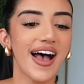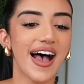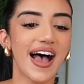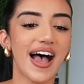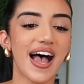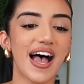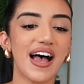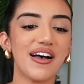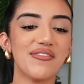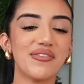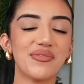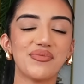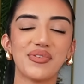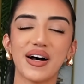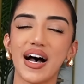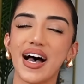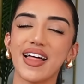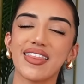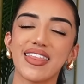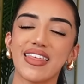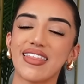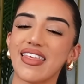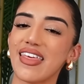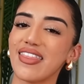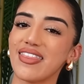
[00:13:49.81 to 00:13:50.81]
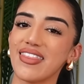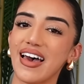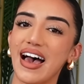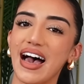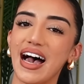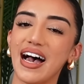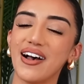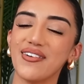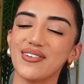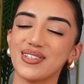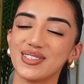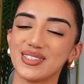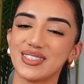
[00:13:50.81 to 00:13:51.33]
But other than
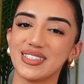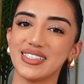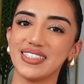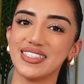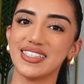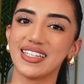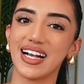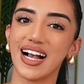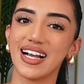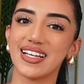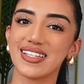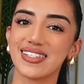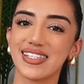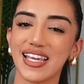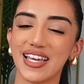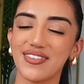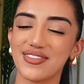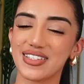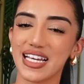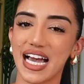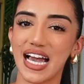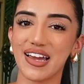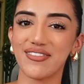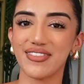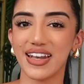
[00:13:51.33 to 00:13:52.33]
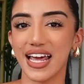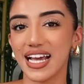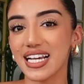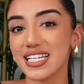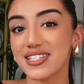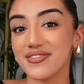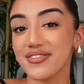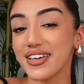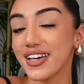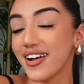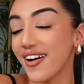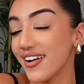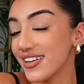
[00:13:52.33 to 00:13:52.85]
that, I will see you guys same time
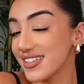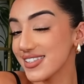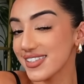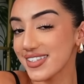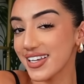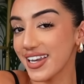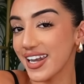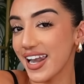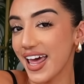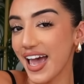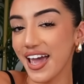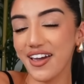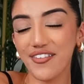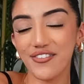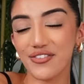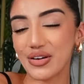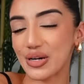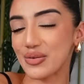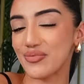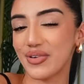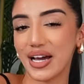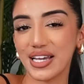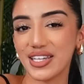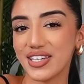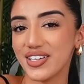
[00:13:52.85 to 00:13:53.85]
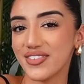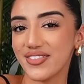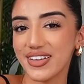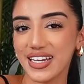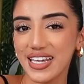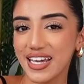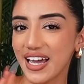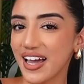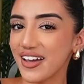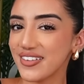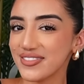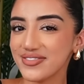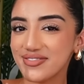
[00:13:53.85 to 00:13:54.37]
next week on Sunday for a brand new
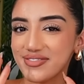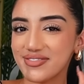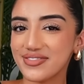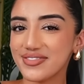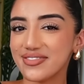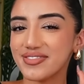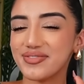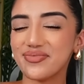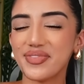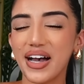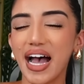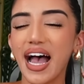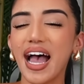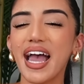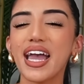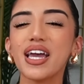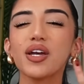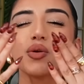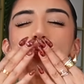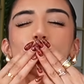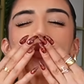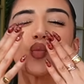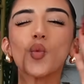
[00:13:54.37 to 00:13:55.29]
video. Bye.